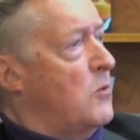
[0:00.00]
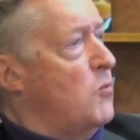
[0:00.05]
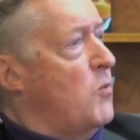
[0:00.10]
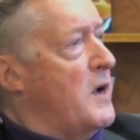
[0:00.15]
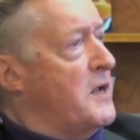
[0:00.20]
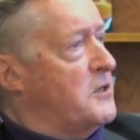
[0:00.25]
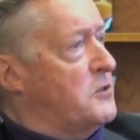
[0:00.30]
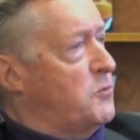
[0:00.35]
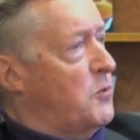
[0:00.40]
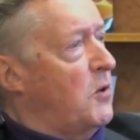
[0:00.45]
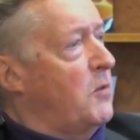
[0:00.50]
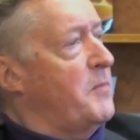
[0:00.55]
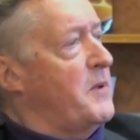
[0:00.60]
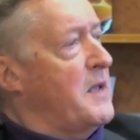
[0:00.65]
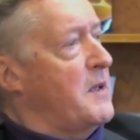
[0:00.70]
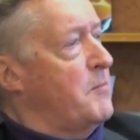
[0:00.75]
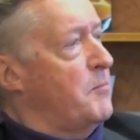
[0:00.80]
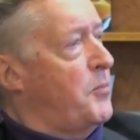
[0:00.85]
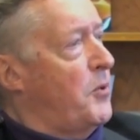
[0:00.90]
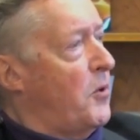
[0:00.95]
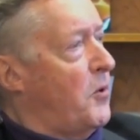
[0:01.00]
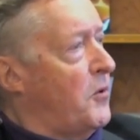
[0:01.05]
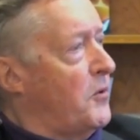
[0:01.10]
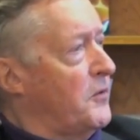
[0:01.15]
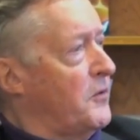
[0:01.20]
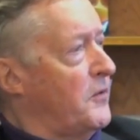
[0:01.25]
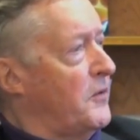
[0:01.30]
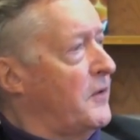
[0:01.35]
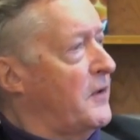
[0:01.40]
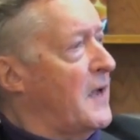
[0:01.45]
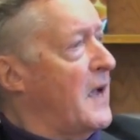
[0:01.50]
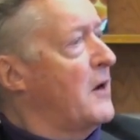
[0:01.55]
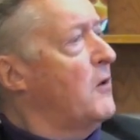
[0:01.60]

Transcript: which will be important.